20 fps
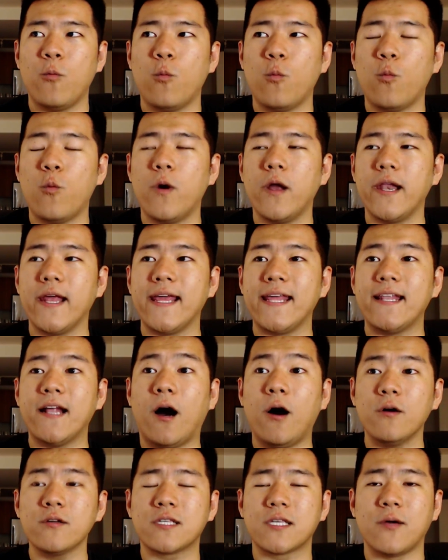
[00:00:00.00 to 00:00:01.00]
What it
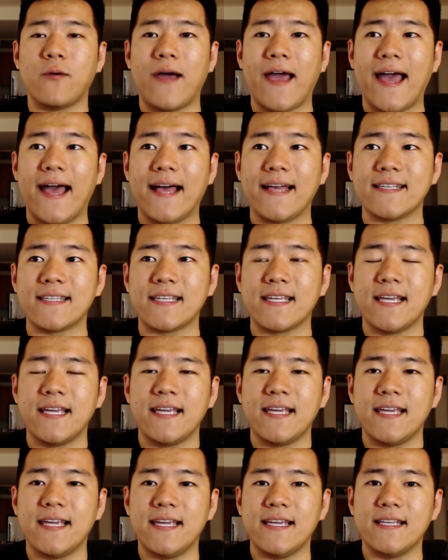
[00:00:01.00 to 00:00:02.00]
also has
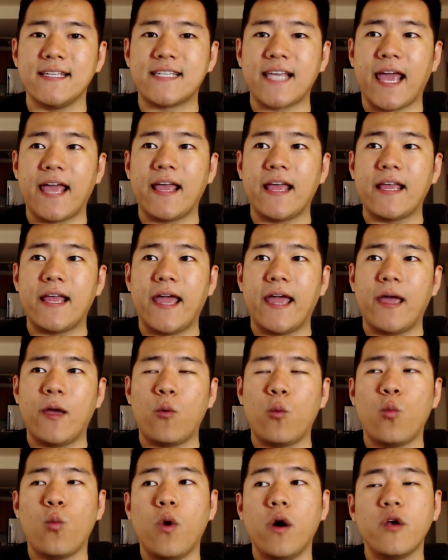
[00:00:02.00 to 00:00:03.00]
is
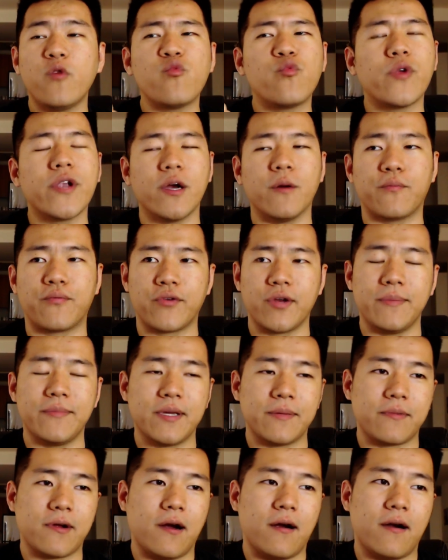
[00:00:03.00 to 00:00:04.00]
1 real
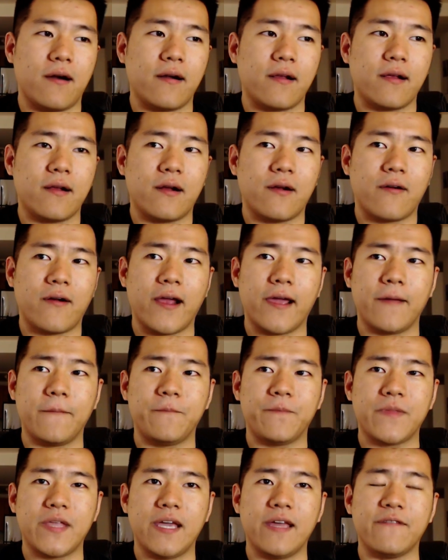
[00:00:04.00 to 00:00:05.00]
premium card,
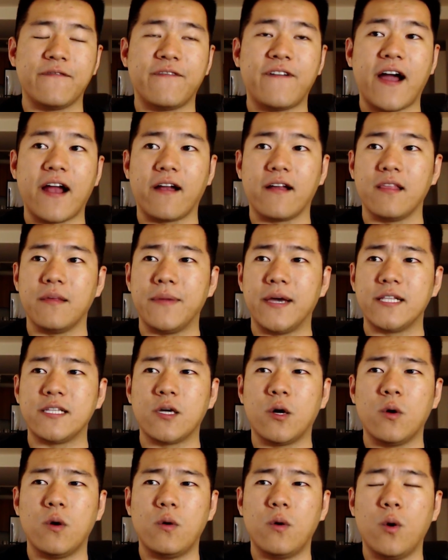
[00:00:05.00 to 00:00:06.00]
right, in Fire
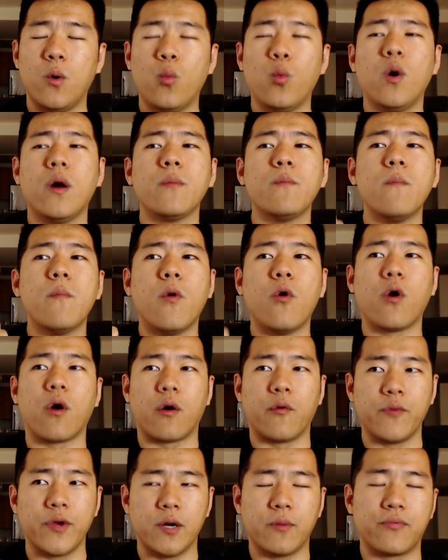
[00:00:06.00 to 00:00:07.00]
Elemental. 1
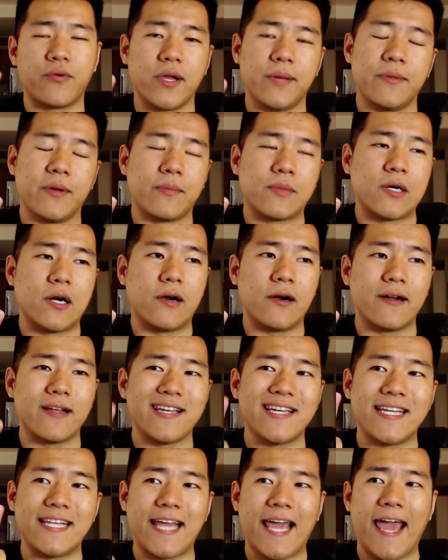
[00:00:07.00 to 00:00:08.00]
more real premium
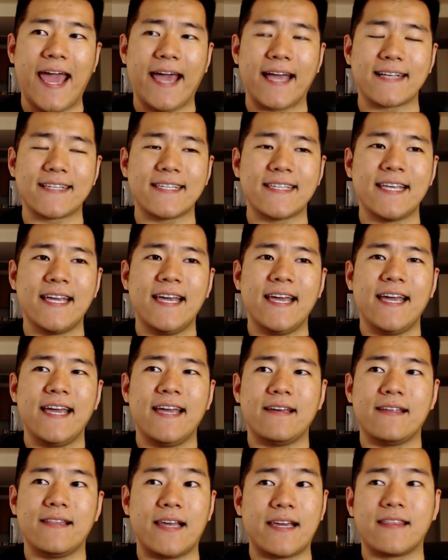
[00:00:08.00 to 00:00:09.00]
card in Hex.
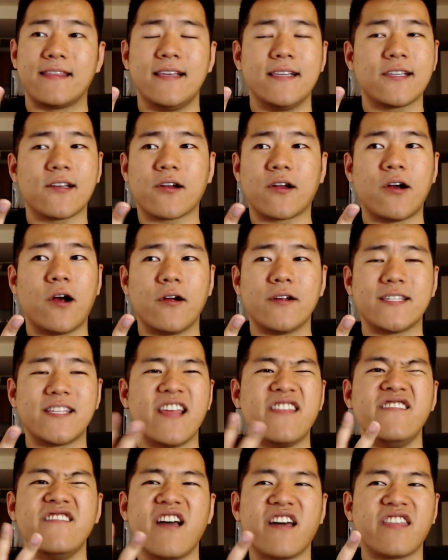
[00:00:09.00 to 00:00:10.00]
Like, these are cards
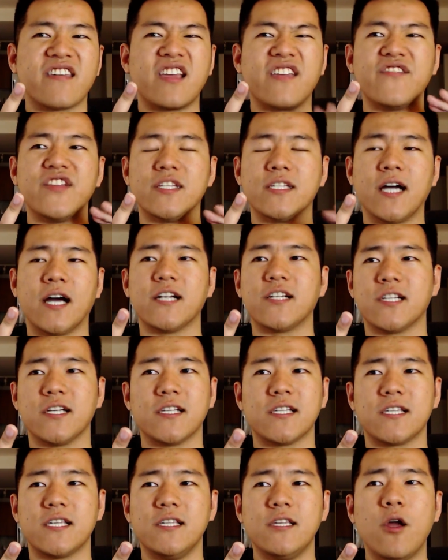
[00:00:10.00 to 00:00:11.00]
that nothing even
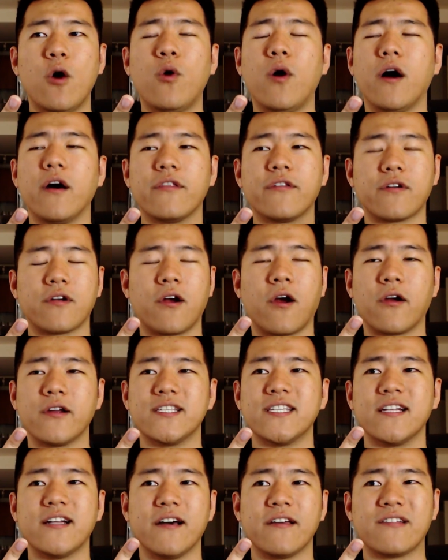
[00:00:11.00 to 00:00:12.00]
touches. No other
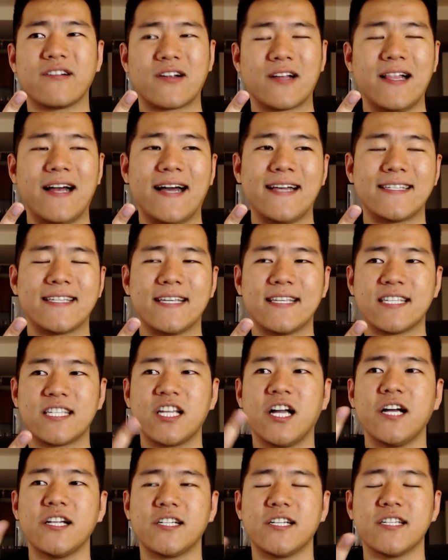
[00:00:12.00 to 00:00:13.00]
cards in other classes
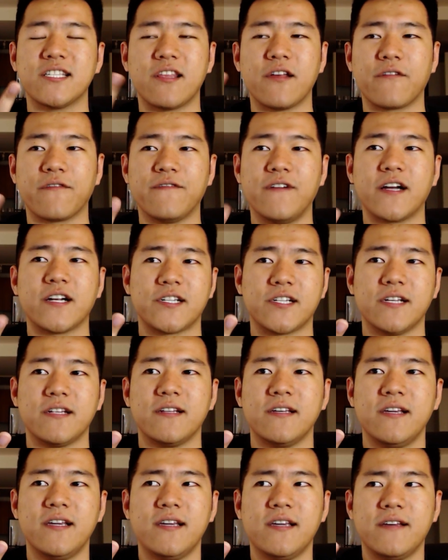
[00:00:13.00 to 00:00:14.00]
touches their
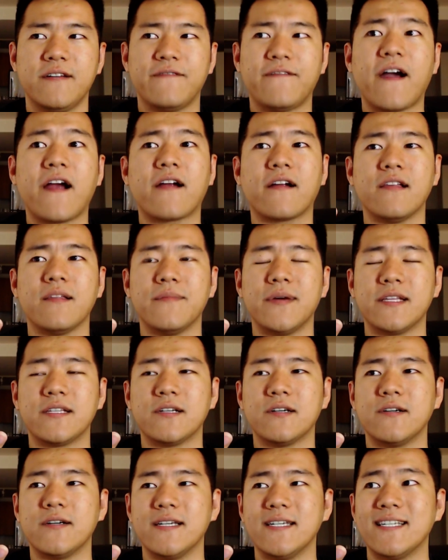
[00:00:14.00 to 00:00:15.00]
function. Fire
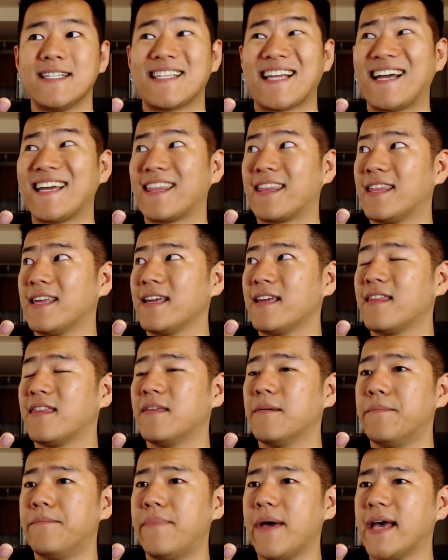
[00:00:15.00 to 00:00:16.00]
Elemental is, I
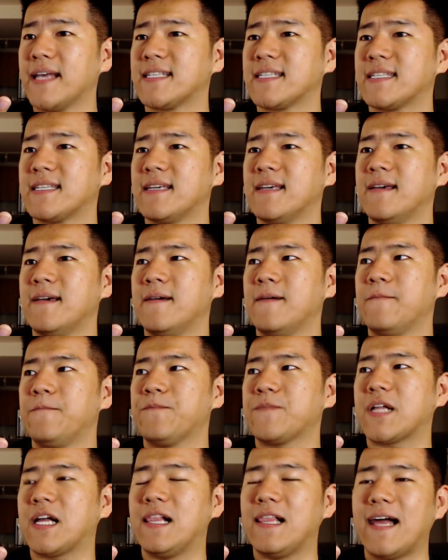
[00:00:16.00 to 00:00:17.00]
think, the best
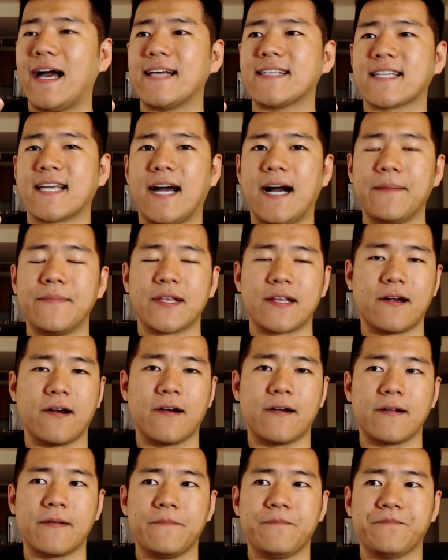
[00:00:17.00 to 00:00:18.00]
class common
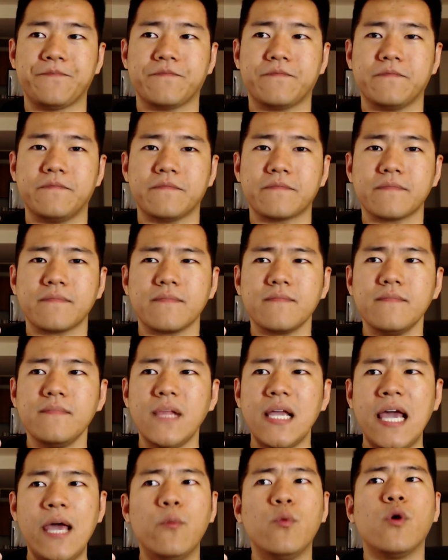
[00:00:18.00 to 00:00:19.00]
card,
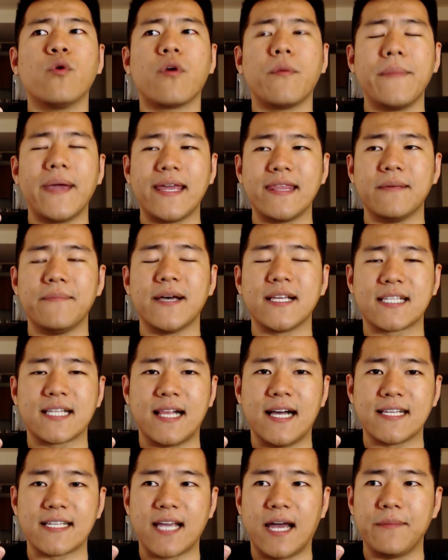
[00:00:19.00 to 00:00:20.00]
and will remain the best
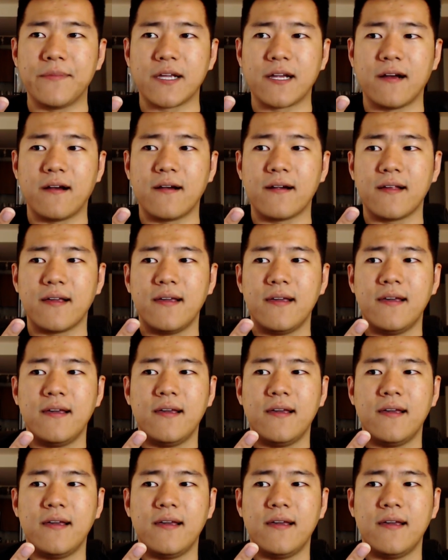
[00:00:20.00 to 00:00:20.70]
class common card.